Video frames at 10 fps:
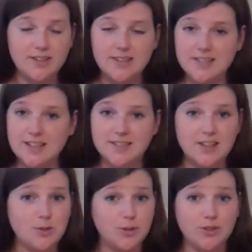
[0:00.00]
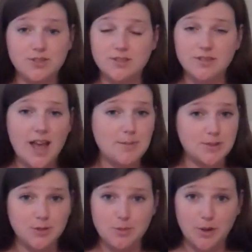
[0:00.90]
He says that Ewan looks
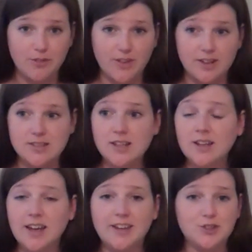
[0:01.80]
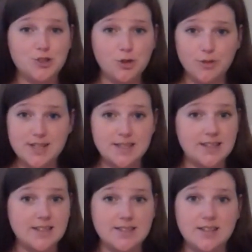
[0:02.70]
absolutely perfect, and there's no reason
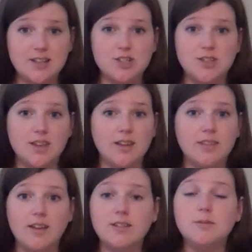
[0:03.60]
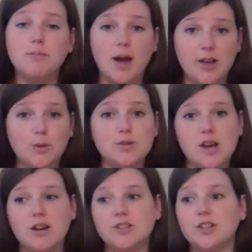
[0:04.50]
at this stage to think that my own
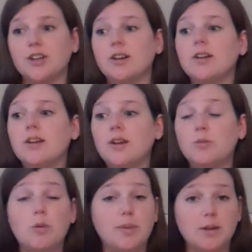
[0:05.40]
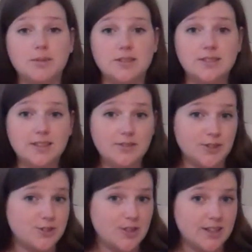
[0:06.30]
doctor won't be able to
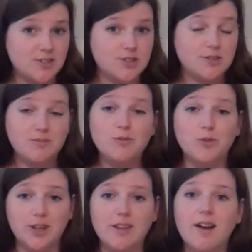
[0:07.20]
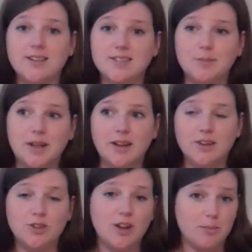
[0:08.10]
deliver, so that's really awesome, and I
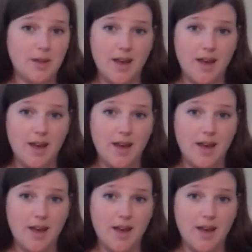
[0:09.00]
could not be